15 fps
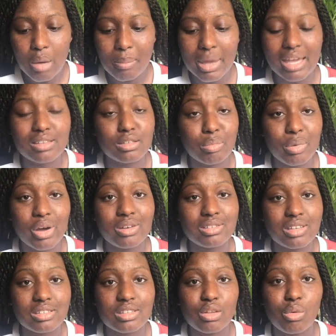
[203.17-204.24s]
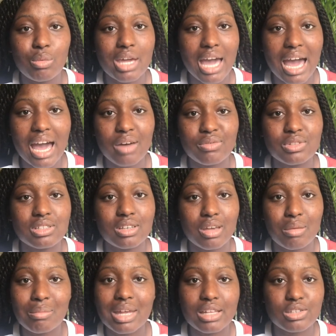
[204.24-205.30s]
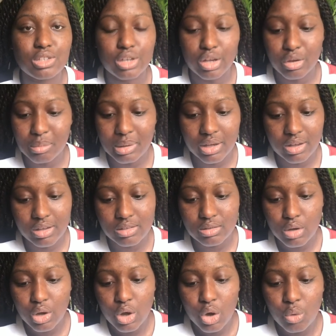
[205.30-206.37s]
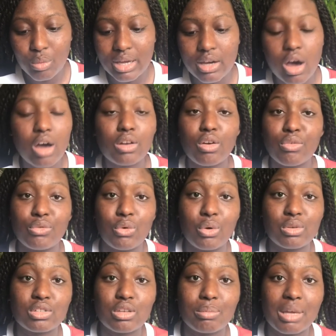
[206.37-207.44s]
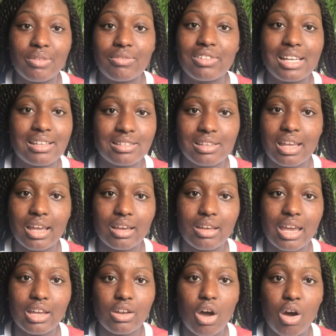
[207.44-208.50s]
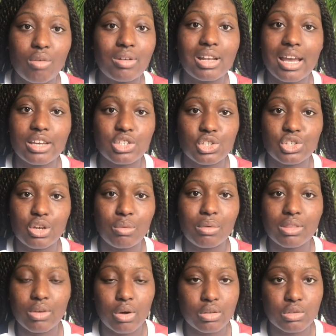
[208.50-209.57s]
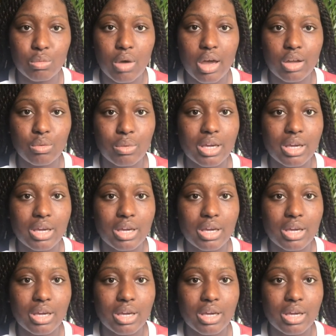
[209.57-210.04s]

but it's a process that we have to commit to because we can't afford to be fleeting in our relationship with God's word.